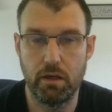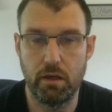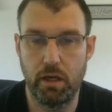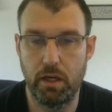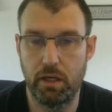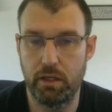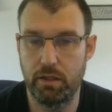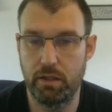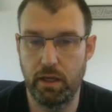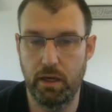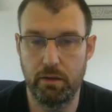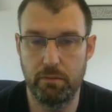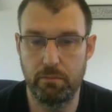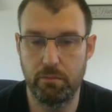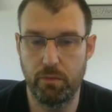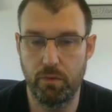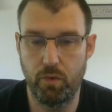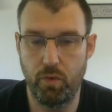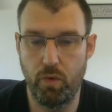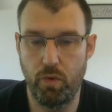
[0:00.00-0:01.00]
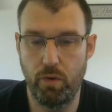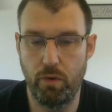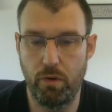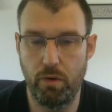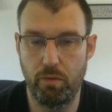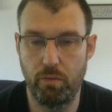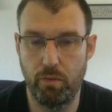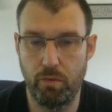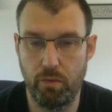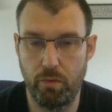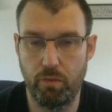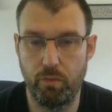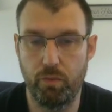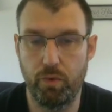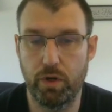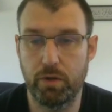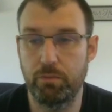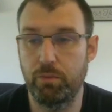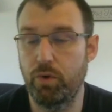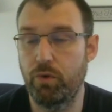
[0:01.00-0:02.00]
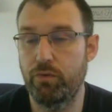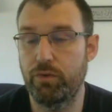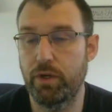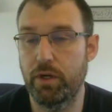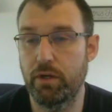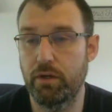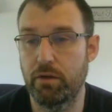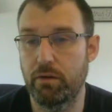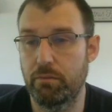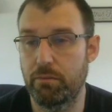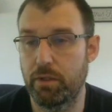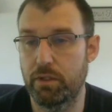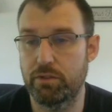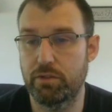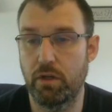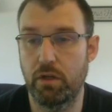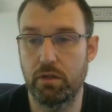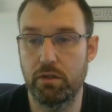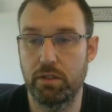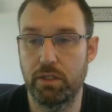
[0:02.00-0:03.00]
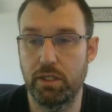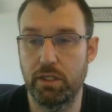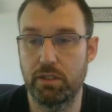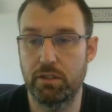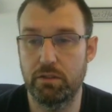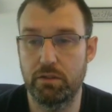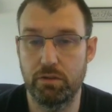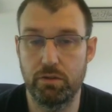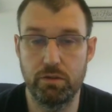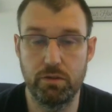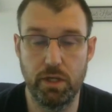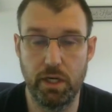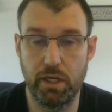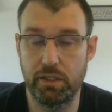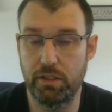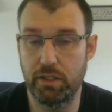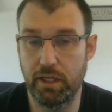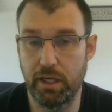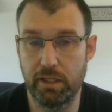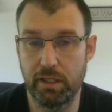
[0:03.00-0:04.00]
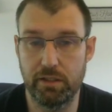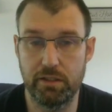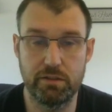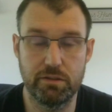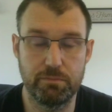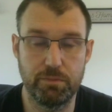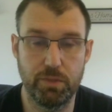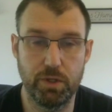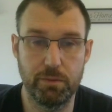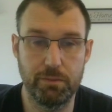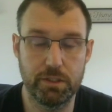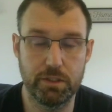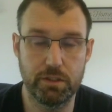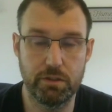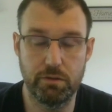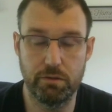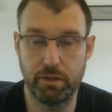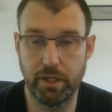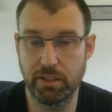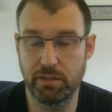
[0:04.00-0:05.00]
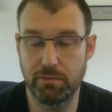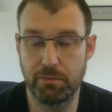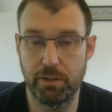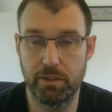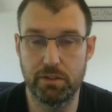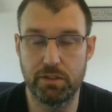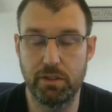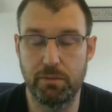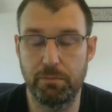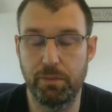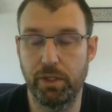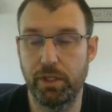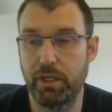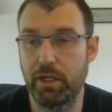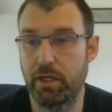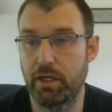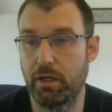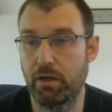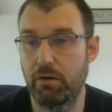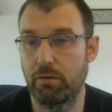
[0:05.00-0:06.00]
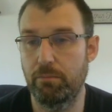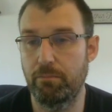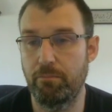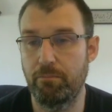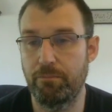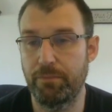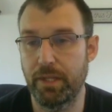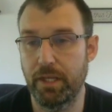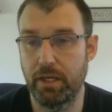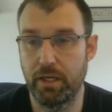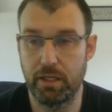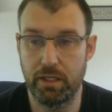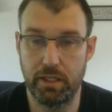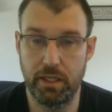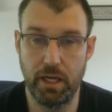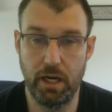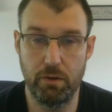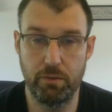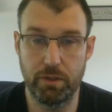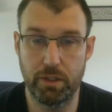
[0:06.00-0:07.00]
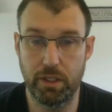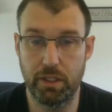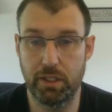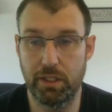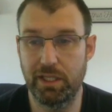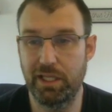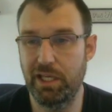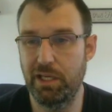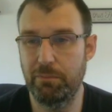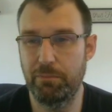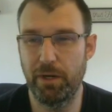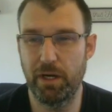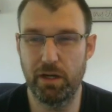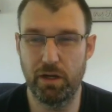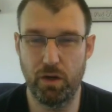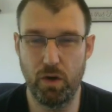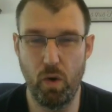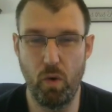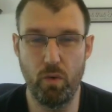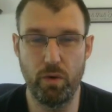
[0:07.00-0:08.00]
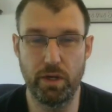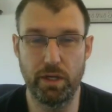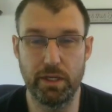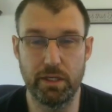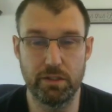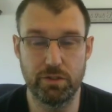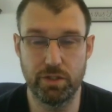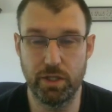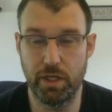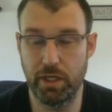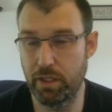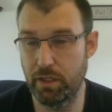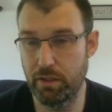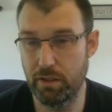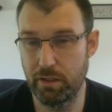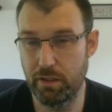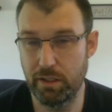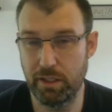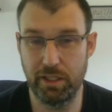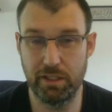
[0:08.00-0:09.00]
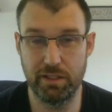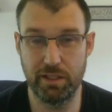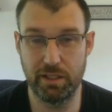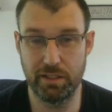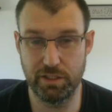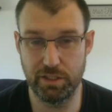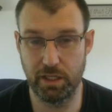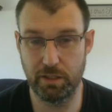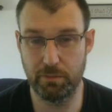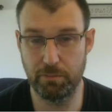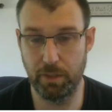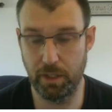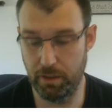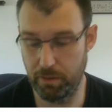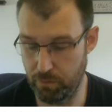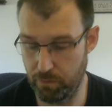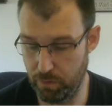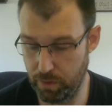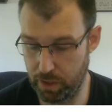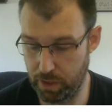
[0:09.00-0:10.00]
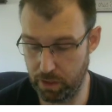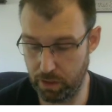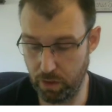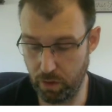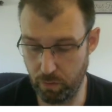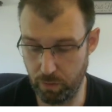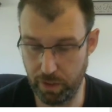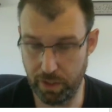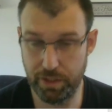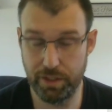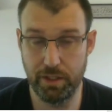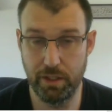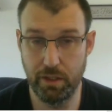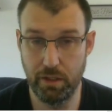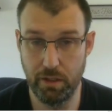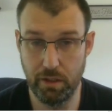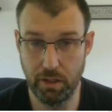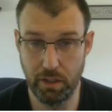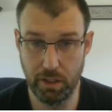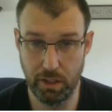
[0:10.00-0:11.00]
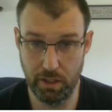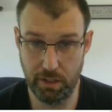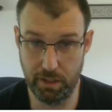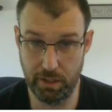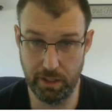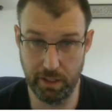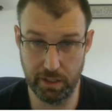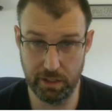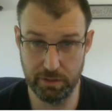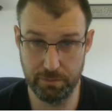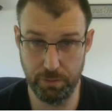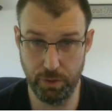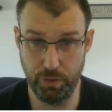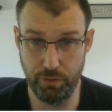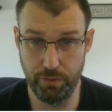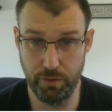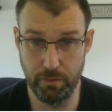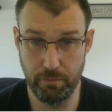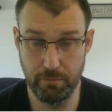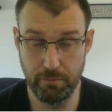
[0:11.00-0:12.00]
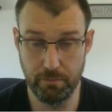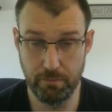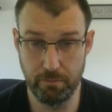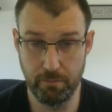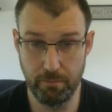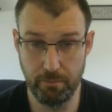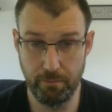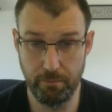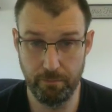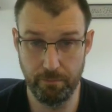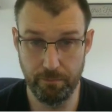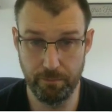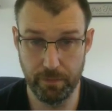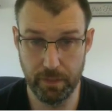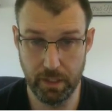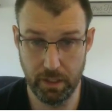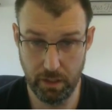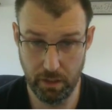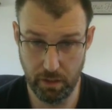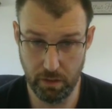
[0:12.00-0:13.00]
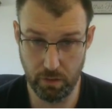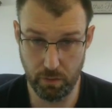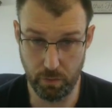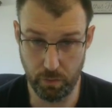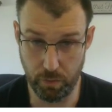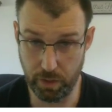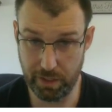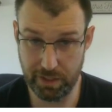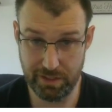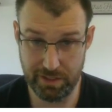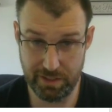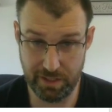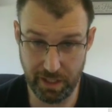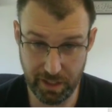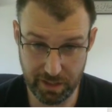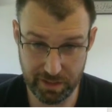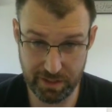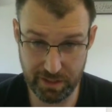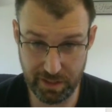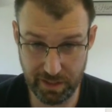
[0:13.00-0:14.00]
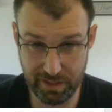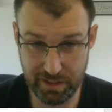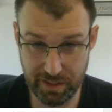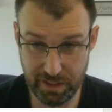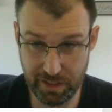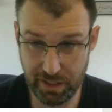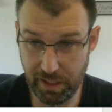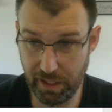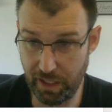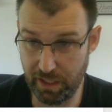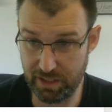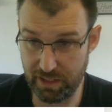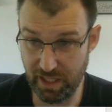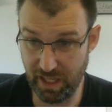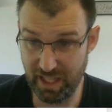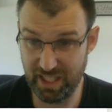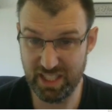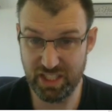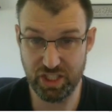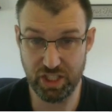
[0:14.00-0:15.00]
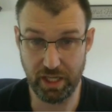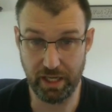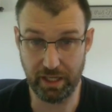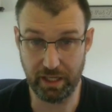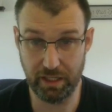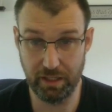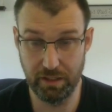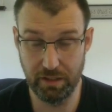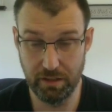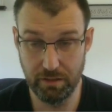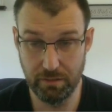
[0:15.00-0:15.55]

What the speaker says: And that rook move there, that's all you need to do, and you got this pretty much correct. But to play it out, now we're going to keep on going and try to get that checkmate. We're going to go with the next move. Rook takes c8, check.